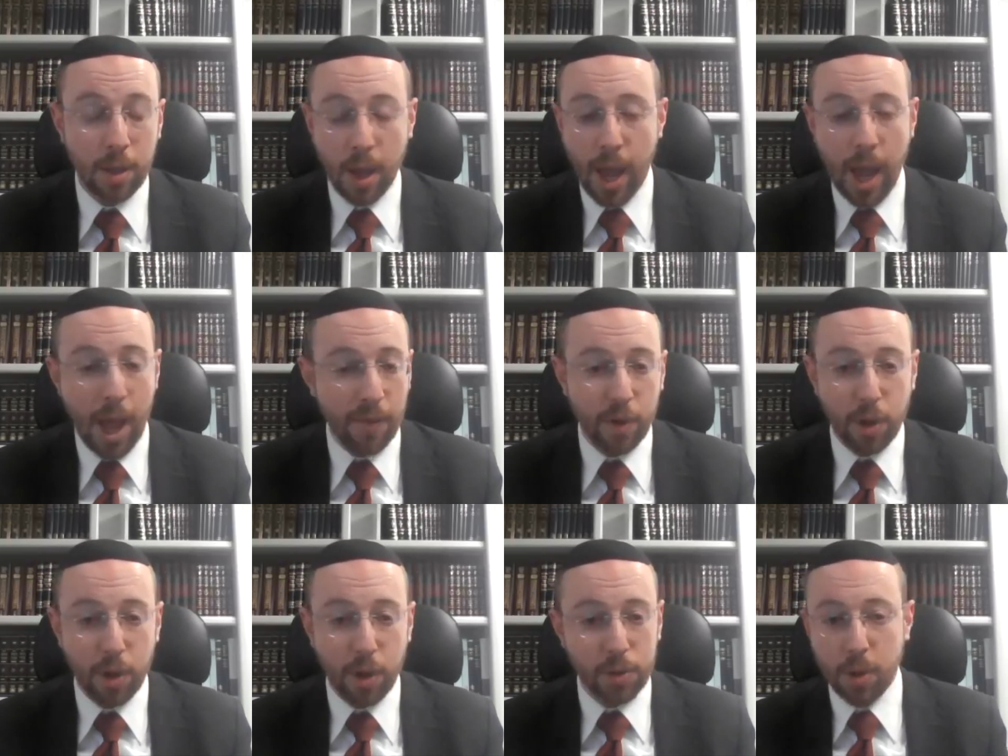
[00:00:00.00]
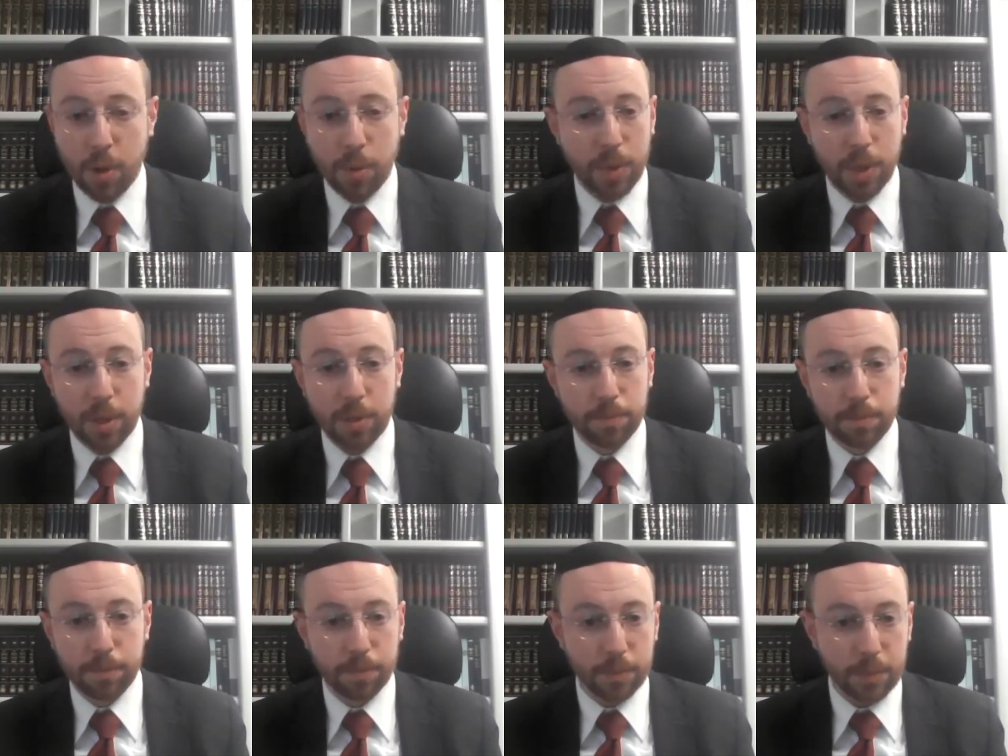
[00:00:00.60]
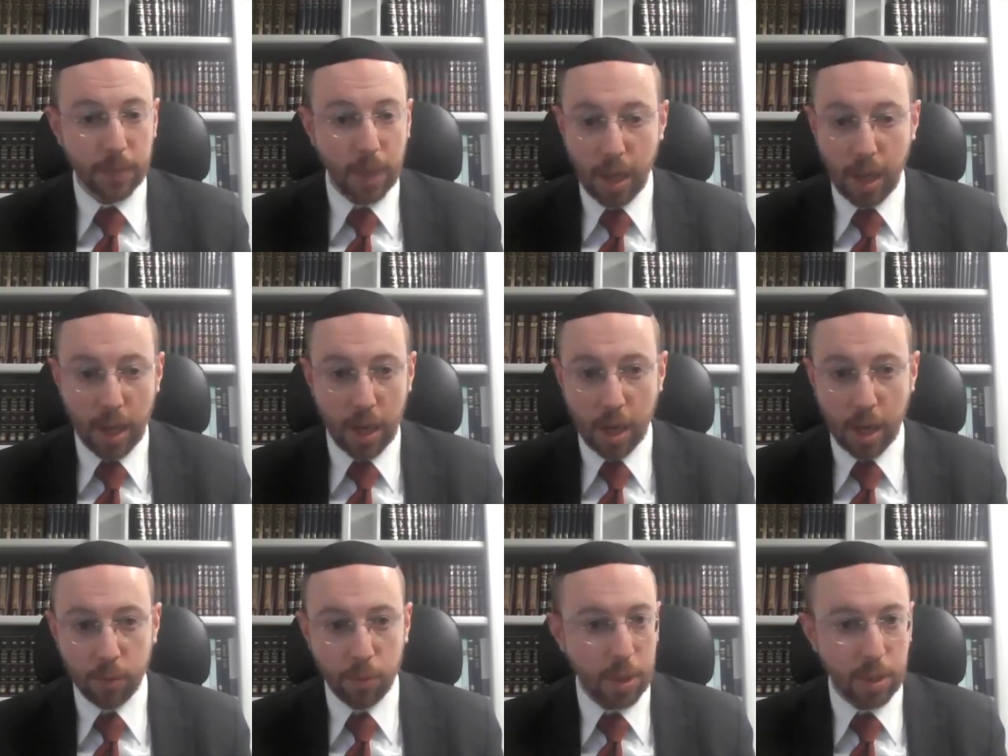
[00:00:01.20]
I have it all scripted and,
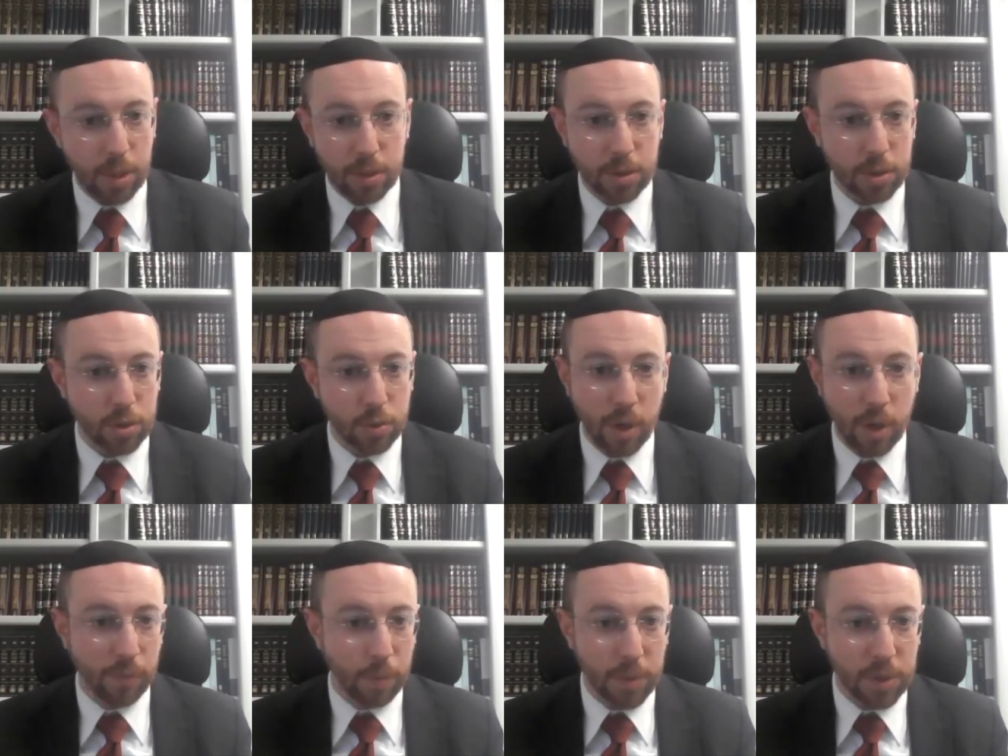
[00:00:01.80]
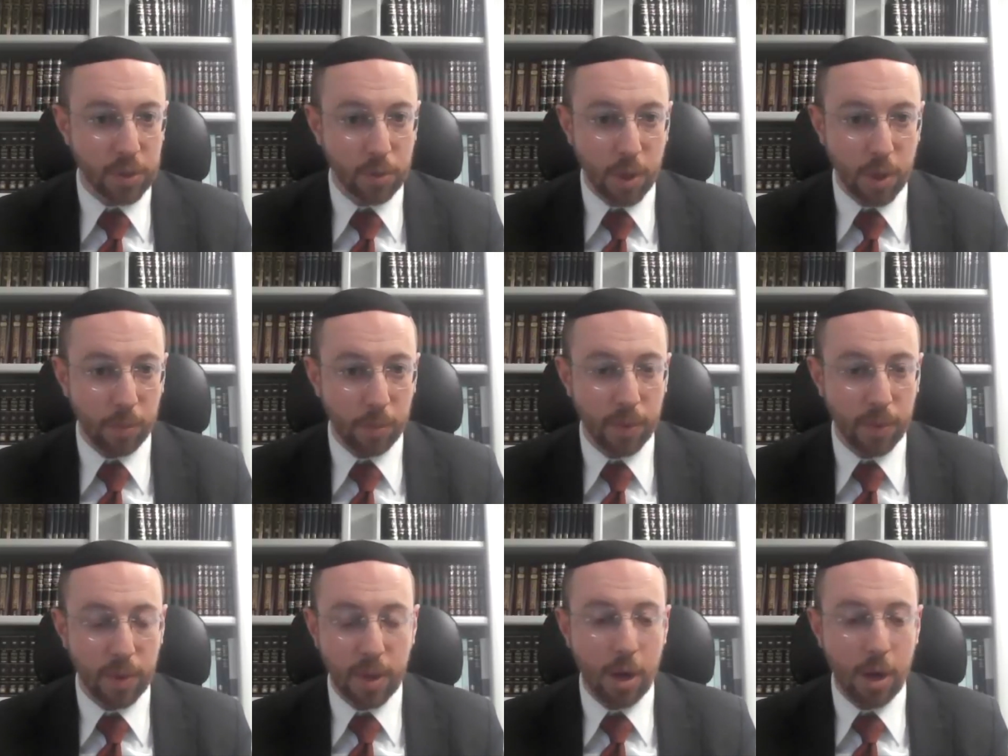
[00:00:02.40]
and I read it straight from a script.